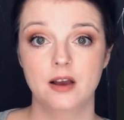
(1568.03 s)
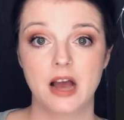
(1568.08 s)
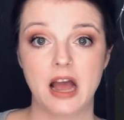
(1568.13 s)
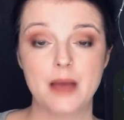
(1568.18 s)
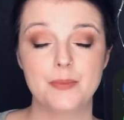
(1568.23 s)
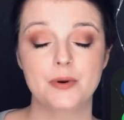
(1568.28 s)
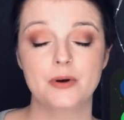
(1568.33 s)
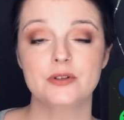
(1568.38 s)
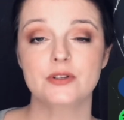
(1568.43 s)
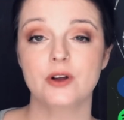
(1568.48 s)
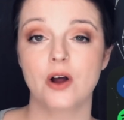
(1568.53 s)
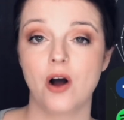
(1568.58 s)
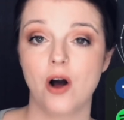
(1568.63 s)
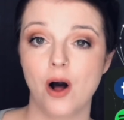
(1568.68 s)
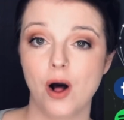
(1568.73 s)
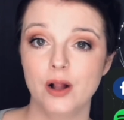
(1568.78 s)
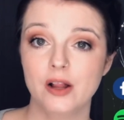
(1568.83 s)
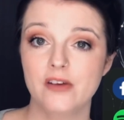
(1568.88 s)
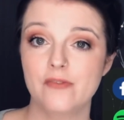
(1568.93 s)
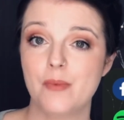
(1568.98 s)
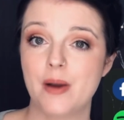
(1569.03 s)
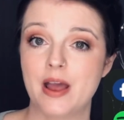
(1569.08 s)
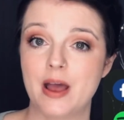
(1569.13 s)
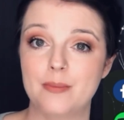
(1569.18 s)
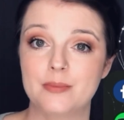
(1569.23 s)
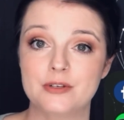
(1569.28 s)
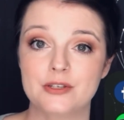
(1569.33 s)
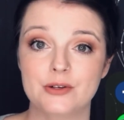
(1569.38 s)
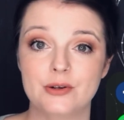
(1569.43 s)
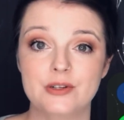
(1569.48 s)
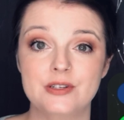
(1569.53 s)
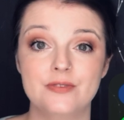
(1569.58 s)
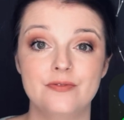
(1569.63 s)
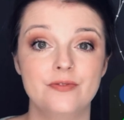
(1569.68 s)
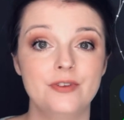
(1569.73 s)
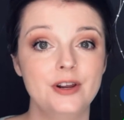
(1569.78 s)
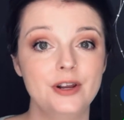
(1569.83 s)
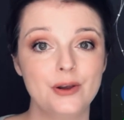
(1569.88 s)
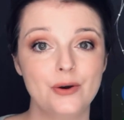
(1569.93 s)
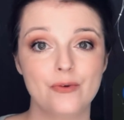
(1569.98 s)
I post all of my episodes in
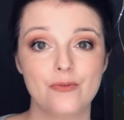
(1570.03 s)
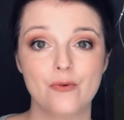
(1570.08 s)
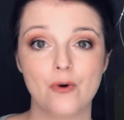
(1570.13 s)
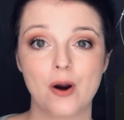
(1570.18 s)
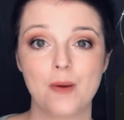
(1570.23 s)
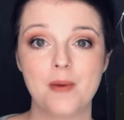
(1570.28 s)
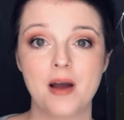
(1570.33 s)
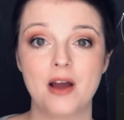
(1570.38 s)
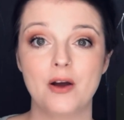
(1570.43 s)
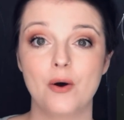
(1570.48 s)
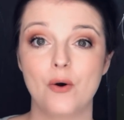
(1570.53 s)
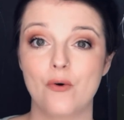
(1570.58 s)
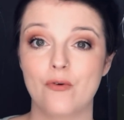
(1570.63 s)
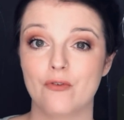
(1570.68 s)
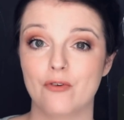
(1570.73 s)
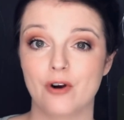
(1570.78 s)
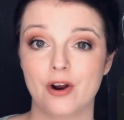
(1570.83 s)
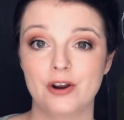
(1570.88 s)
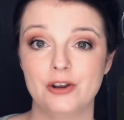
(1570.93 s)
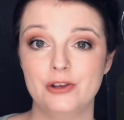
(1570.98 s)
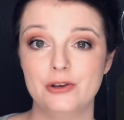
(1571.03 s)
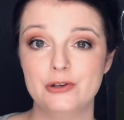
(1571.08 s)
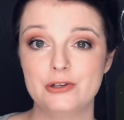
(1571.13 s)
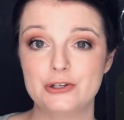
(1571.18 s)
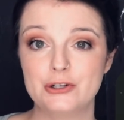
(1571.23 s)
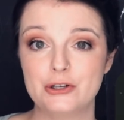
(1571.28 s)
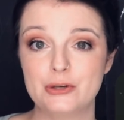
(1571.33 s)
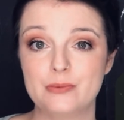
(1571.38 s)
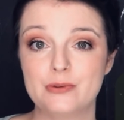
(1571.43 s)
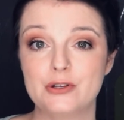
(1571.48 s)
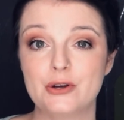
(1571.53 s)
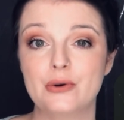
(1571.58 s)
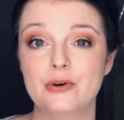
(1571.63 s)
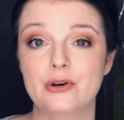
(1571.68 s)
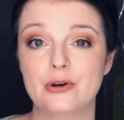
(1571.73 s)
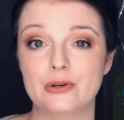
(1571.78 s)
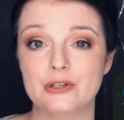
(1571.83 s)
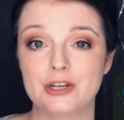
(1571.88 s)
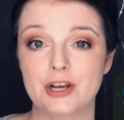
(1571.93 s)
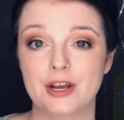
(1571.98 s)
video format over on YouTube, so
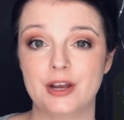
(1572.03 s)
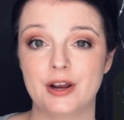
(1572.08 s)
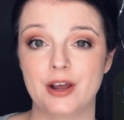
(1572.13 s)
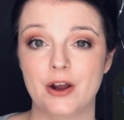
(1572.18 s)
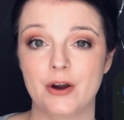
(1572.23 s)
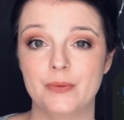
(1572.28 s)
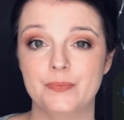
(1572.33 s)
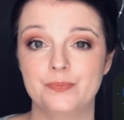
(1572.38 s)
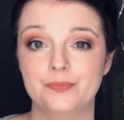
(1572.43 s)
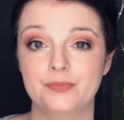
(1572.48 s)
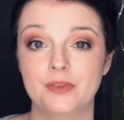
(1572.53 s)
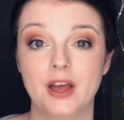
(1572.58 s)
go check it out.